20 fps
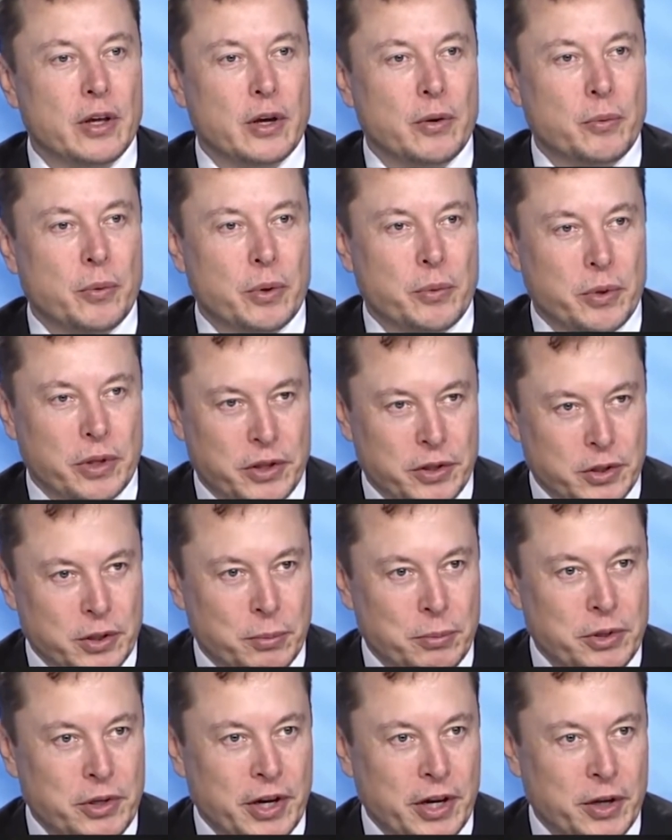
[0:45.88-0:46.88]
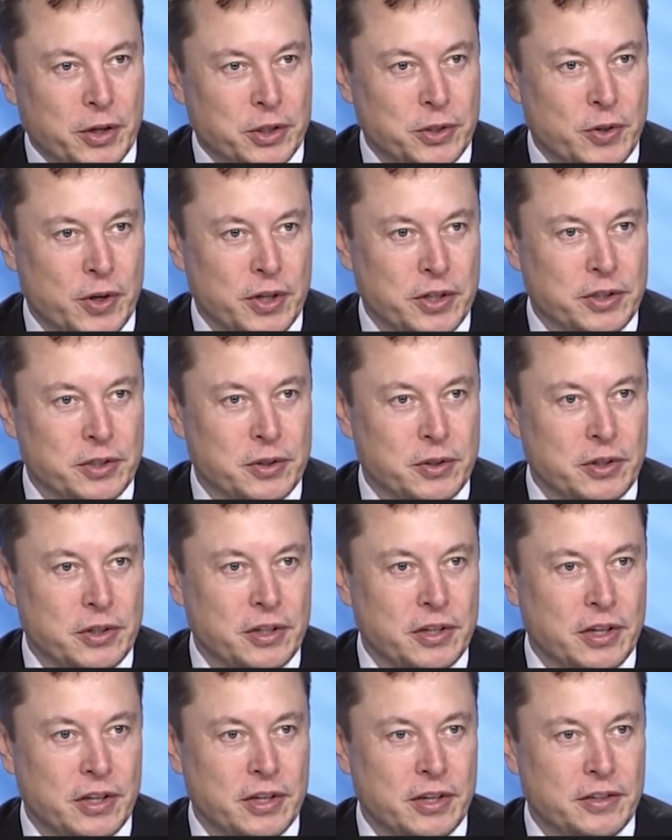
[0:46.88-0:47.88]
with the SuperDraco
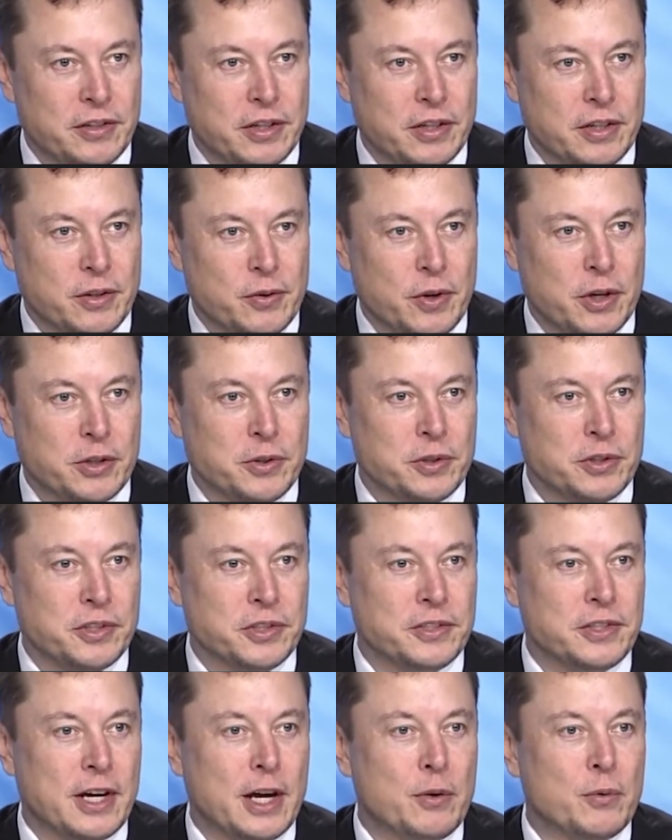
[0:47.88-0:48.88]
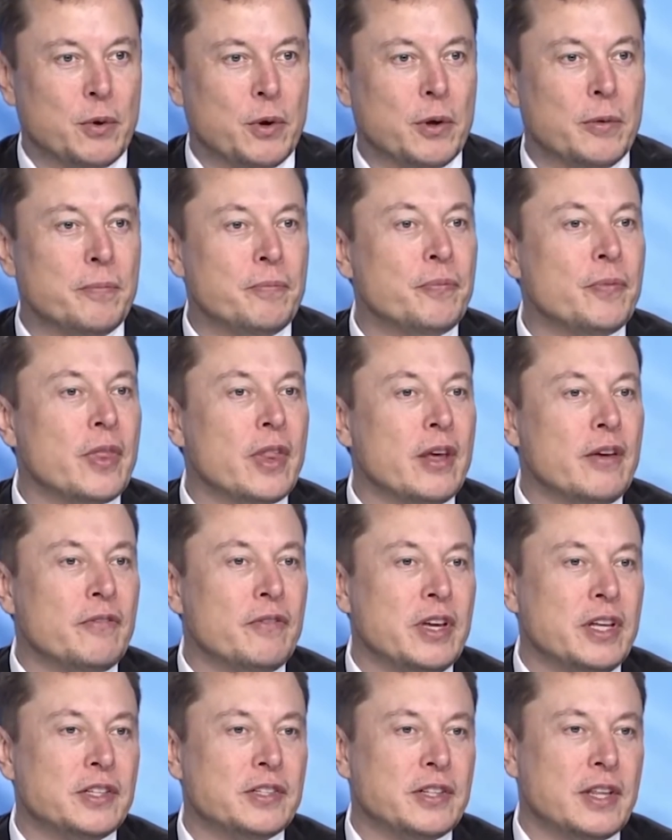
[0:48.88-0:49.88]
thrusters in the sidewall,
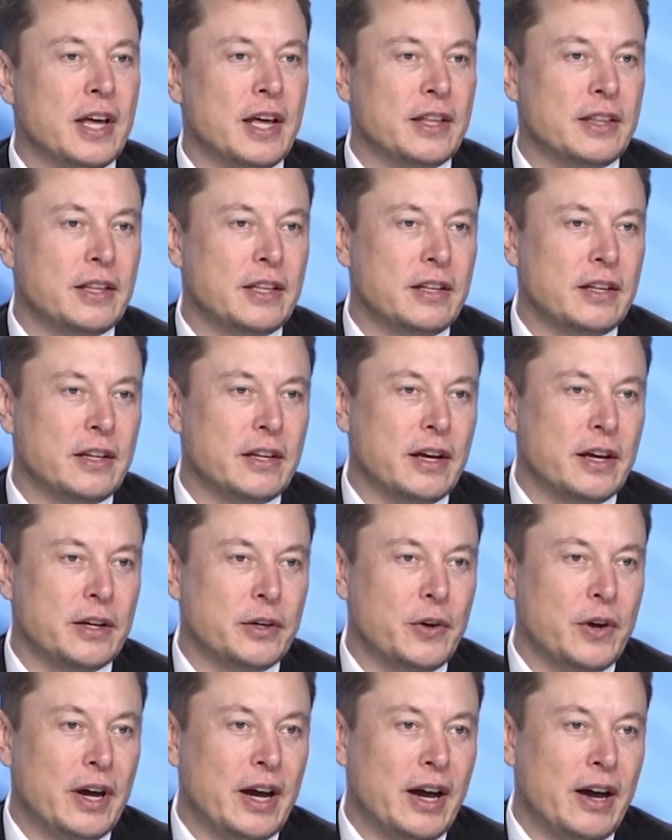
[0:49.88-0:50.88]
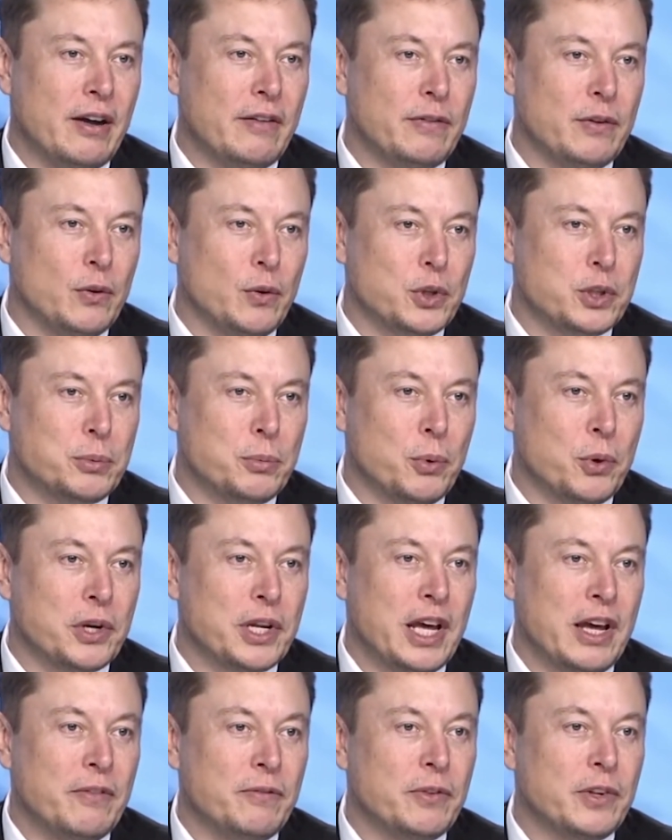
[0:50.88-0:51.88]
means that you have launch board
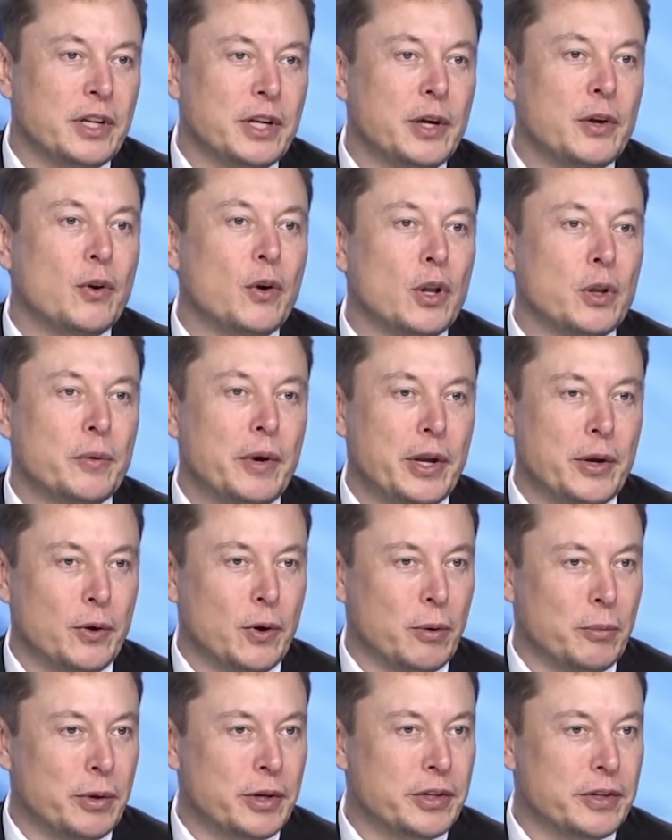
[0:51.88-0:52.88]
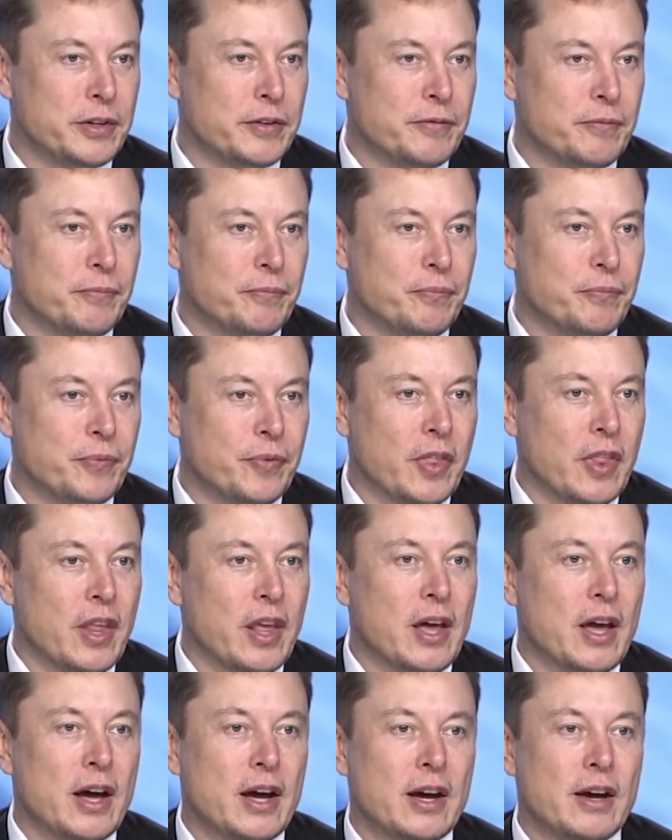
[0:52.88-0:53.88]
capability all the way to orbit.
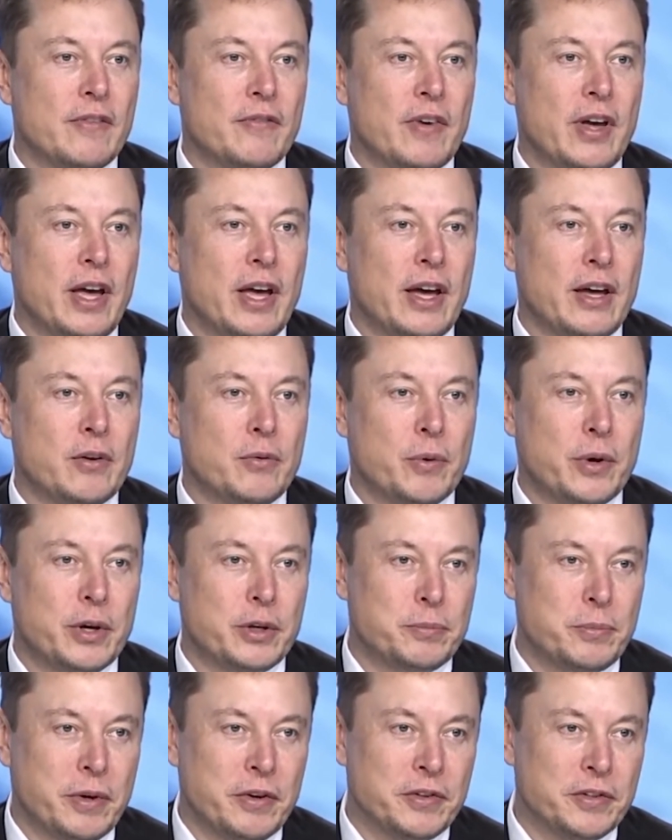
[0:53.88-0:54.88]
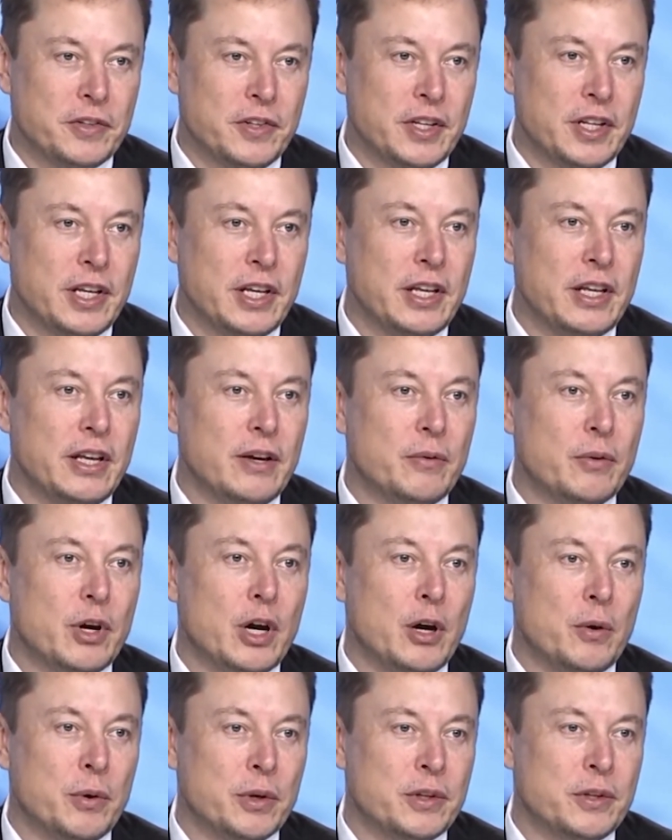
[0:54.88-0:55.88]
And whereas previously
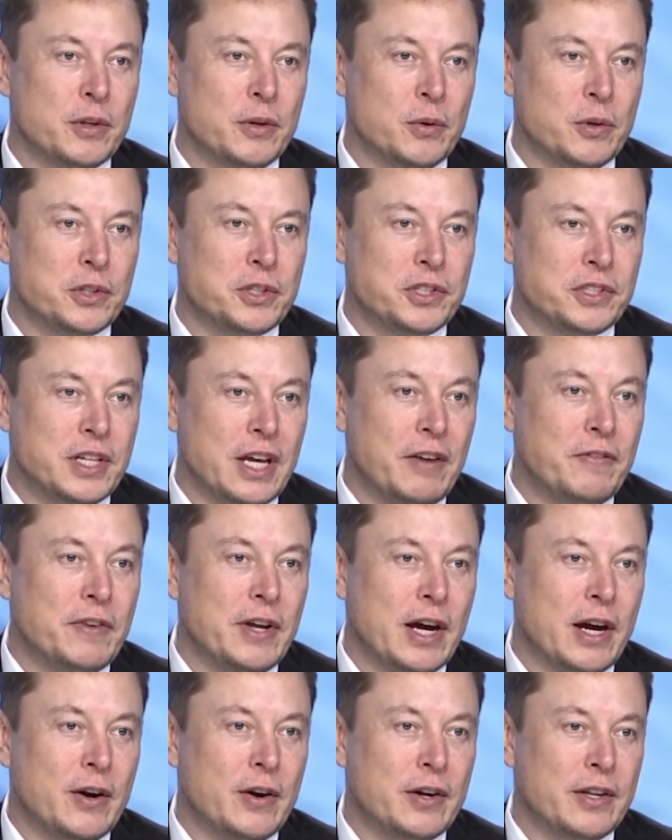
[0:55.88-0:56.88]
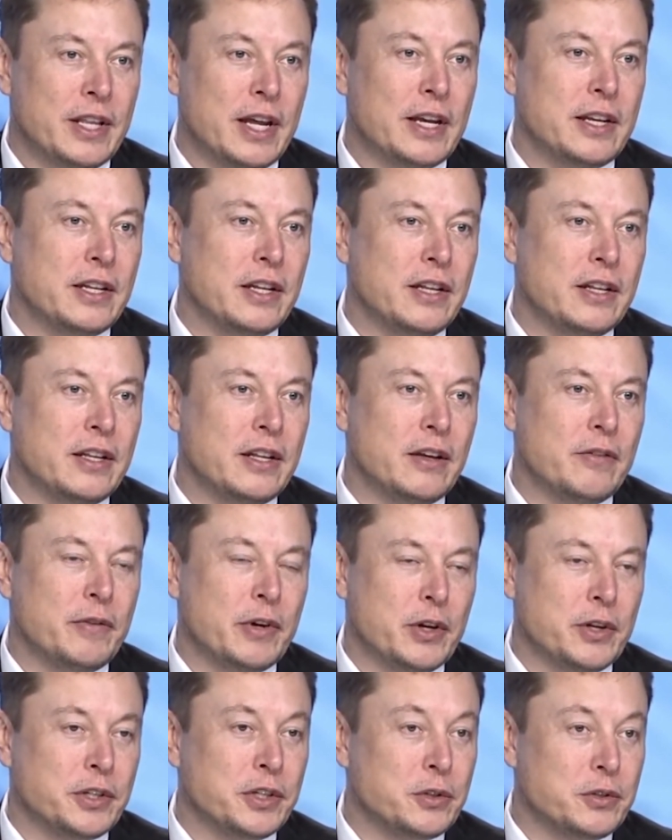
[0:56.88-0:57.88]
with the launch escape tower, that
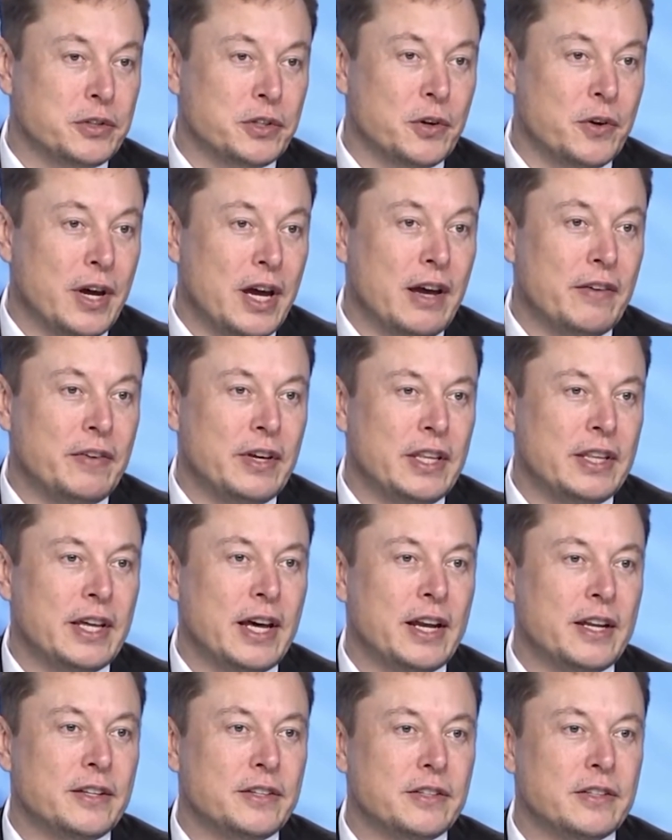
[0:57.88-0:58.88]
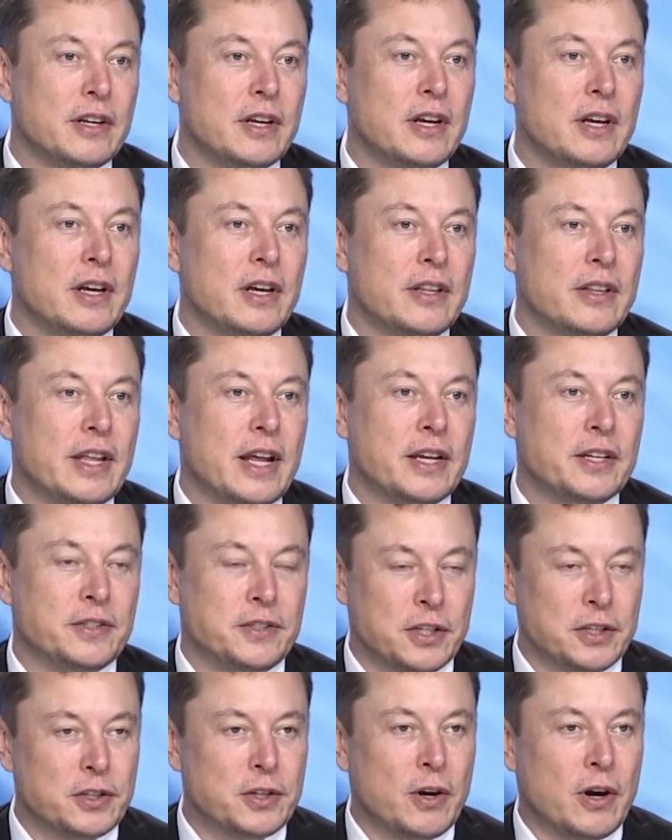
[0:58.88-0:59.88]
because it's so heavy, that is
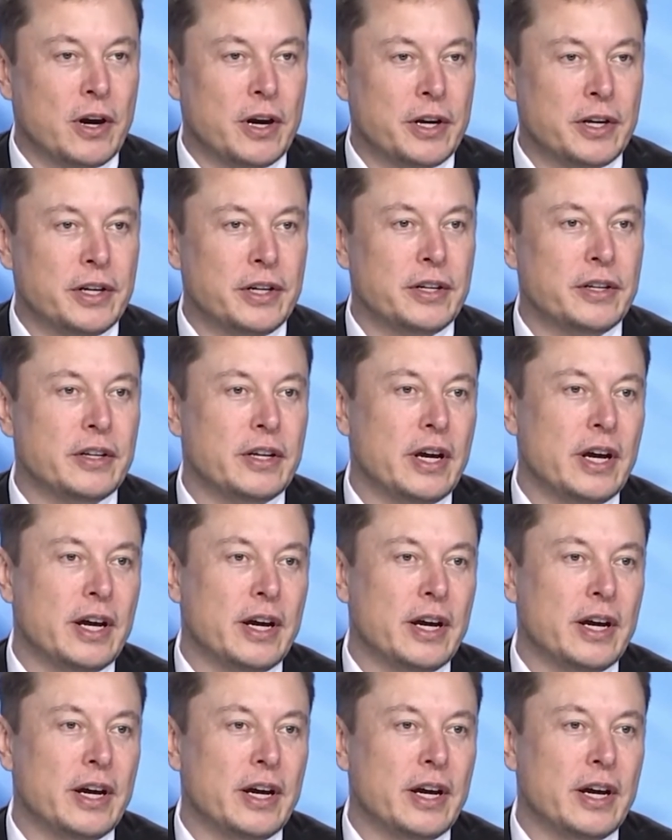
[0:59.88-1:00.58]
discarded